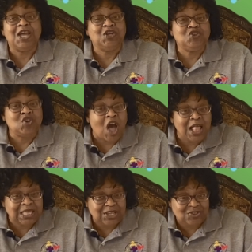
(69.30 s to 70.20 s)

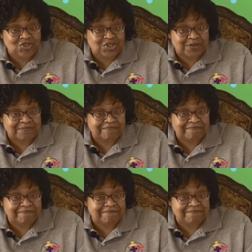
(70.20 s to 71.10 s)
Knowledge.
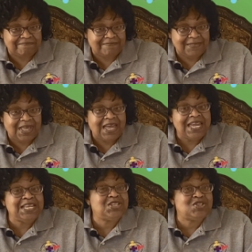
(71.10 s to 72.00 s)

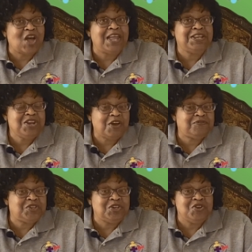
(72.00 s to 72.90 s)
It is not
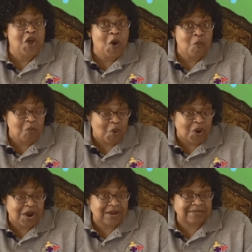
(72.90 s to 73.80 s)
enough to know
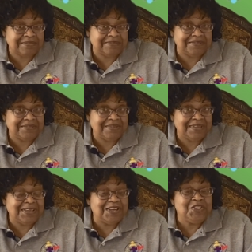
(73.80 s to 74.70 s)
more,
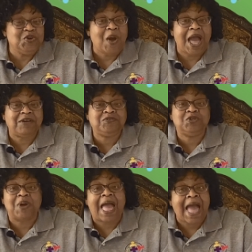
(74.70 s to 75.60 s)
you have
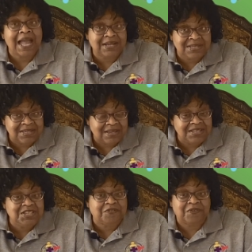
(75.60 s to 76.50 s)
to act
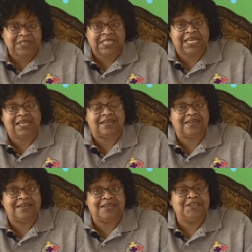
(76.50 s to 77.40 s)
differently
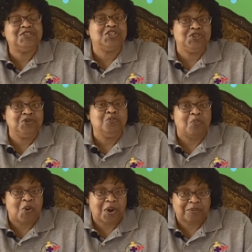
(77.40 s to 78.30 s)
to do
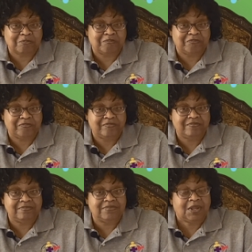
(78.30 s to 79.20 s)
more.
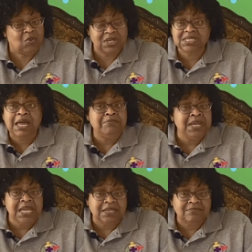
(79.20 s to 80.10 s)
What does that
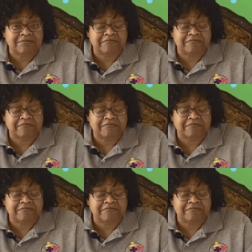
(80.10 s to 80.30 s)
mean?